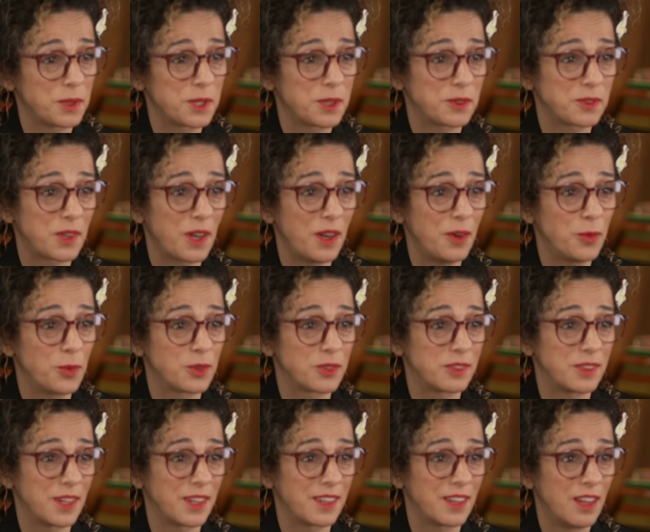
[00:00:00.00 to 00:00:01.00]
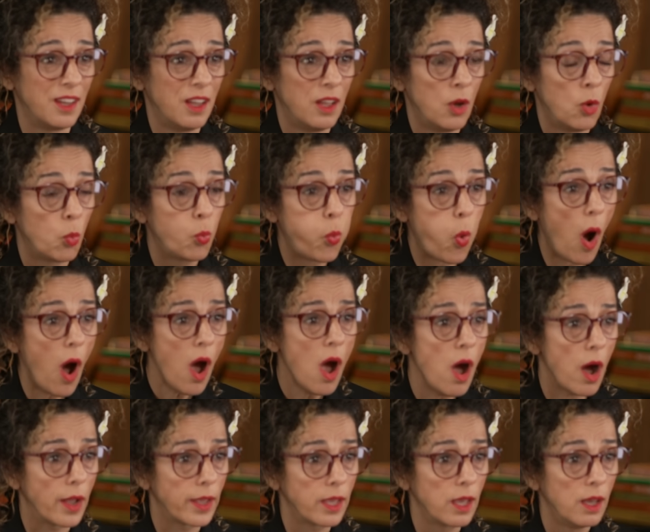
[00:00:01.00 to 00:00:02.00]
because I was like,
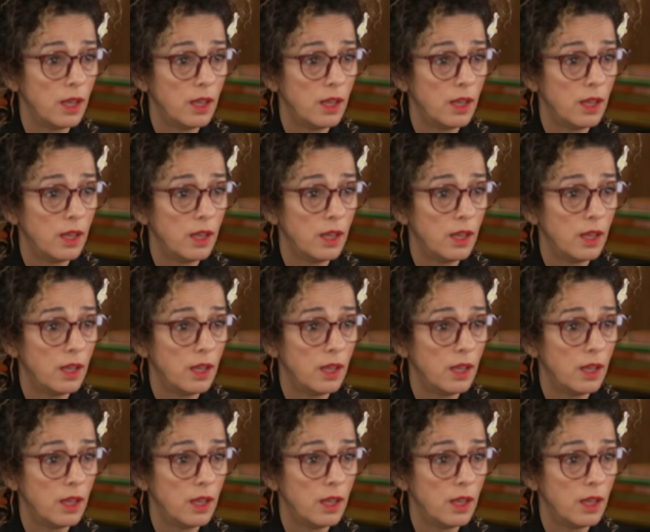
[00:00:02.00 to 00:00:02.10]
why?